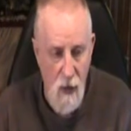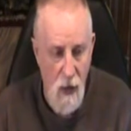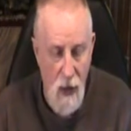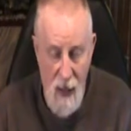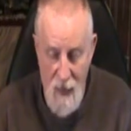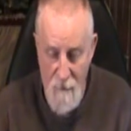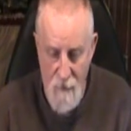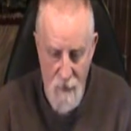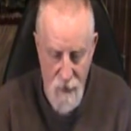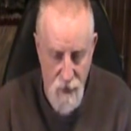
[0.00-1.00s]
I have
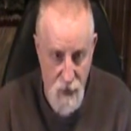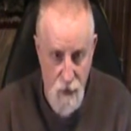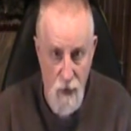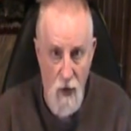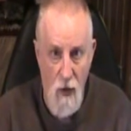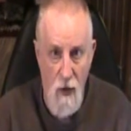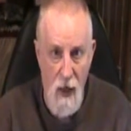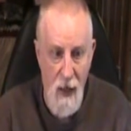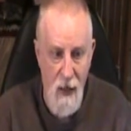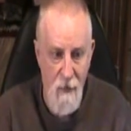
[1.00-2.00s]
the CSR,
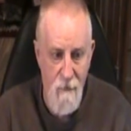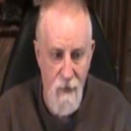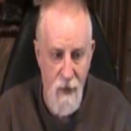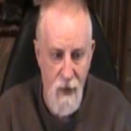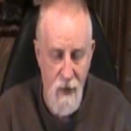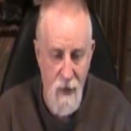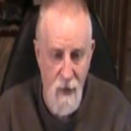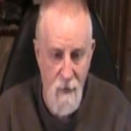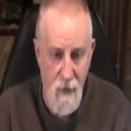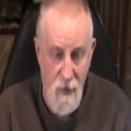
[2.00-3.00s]
I have the
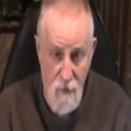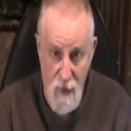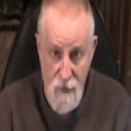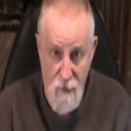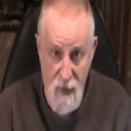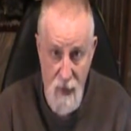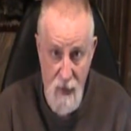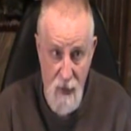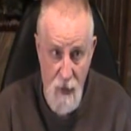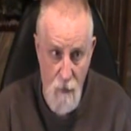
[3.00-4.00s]
other SVD,
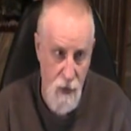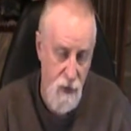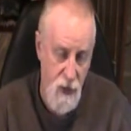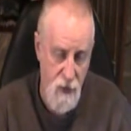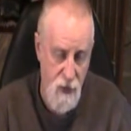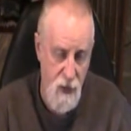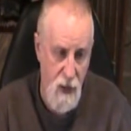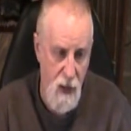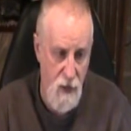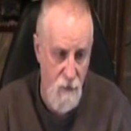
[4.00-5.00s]
the Aries
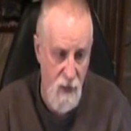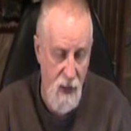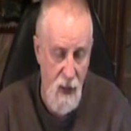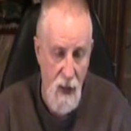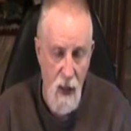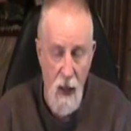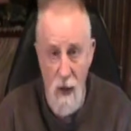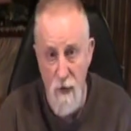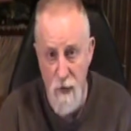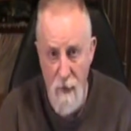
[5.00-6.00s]
S&T SVD, and I
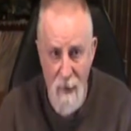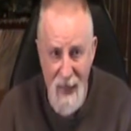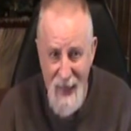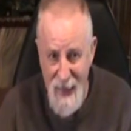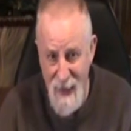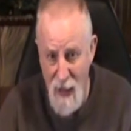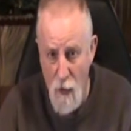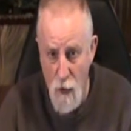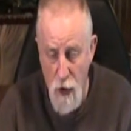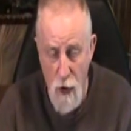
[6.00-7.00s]
also have my
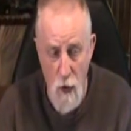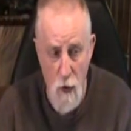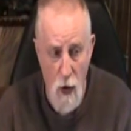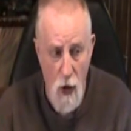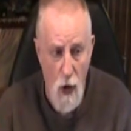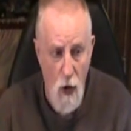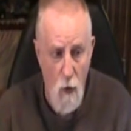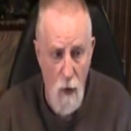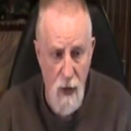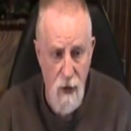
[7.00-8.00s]
KCO2,
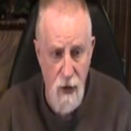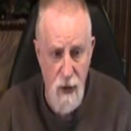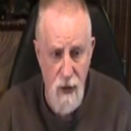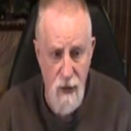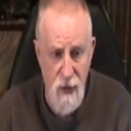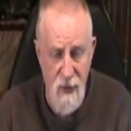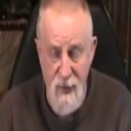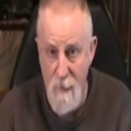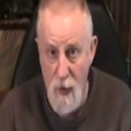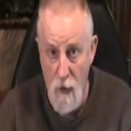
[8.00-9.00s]
which is a
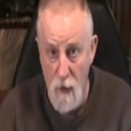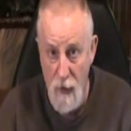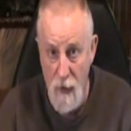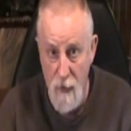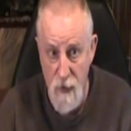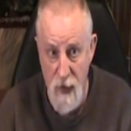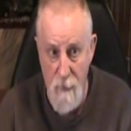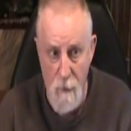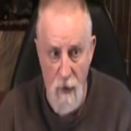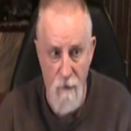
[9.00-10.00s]
semi-only
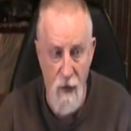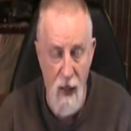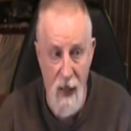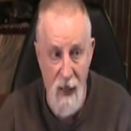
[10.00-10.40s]
sniper rifle, and